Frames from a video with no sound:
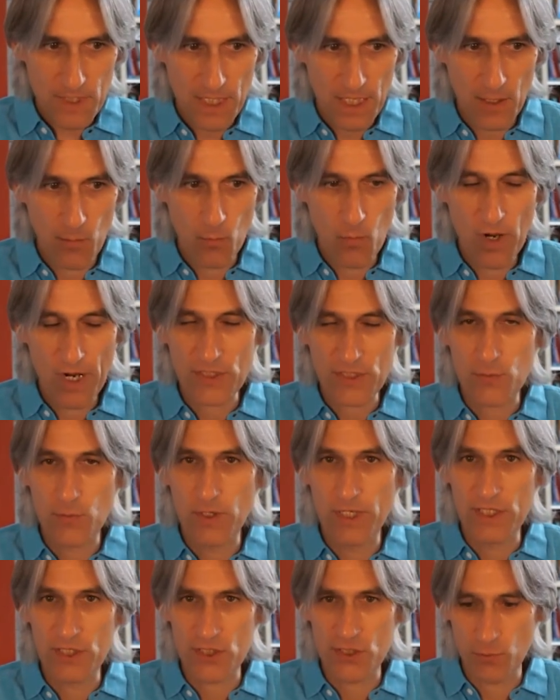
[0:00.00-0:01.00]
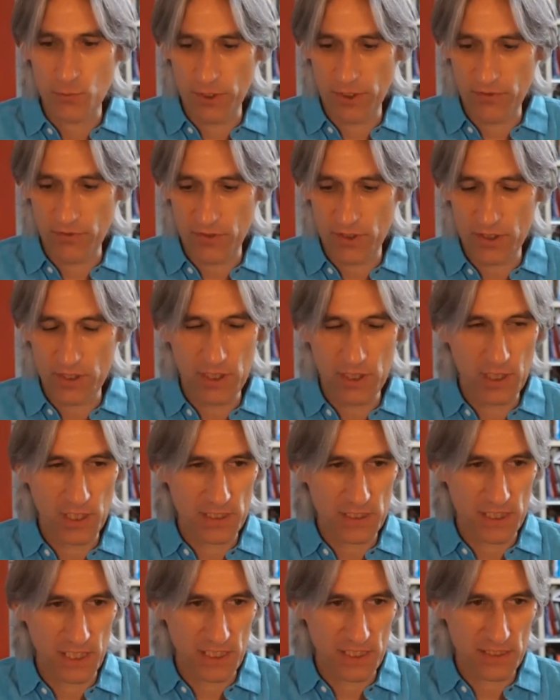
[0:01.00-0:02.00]
and white wins with
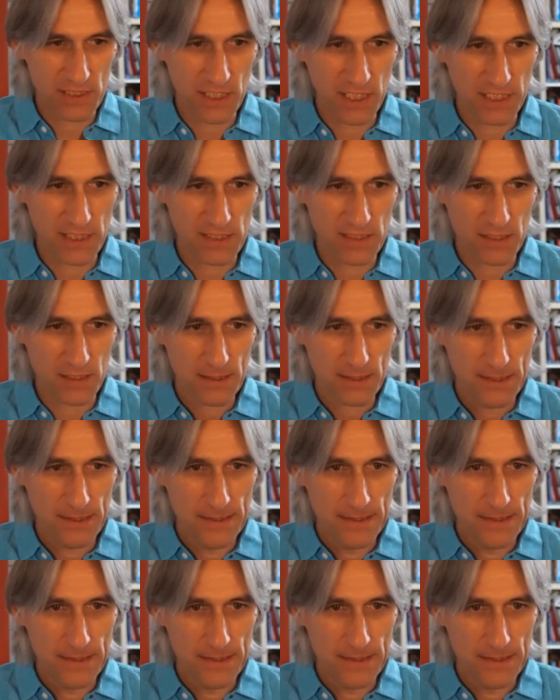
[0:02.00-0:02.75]
knight takes knight,